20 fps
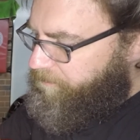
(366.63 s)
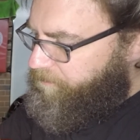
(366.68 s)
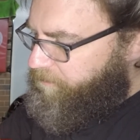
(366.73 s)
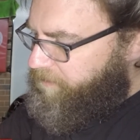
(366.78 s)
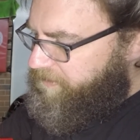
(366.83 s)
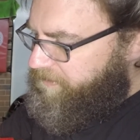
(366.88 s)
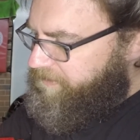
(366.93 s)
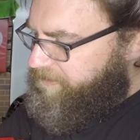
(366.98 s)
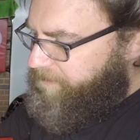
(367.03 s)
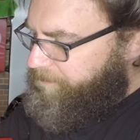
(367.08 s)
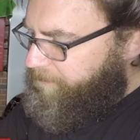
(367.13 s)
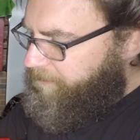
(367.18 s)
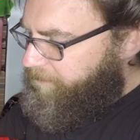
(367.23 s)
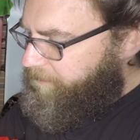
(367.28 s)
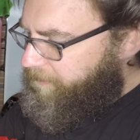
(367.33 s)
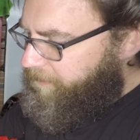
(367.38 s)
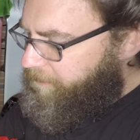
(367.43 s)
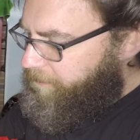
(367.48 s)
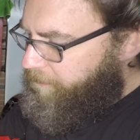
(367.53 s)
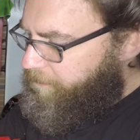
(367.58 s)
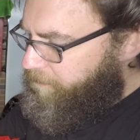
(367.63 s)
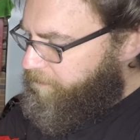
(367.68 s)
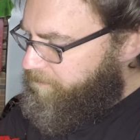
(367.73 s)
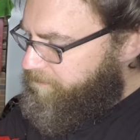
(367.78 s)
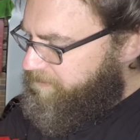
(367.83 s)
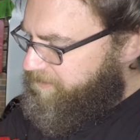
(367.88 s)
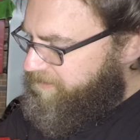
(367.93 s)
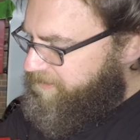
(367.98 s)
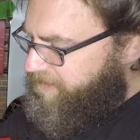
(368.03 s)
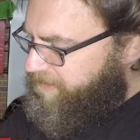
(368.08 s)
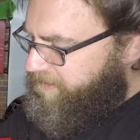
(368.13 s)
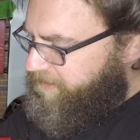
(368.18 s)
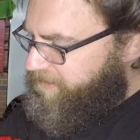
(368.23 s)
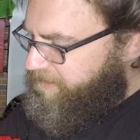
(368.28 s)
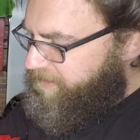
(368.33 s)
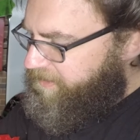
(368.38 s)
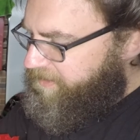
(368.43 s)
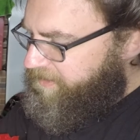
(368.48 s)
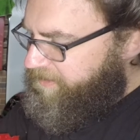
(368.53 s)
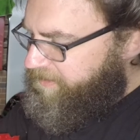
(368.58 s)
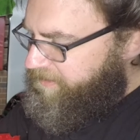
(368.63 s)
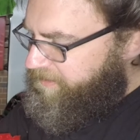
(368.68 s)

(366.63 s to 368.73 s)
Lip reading: with something like the thermostat here,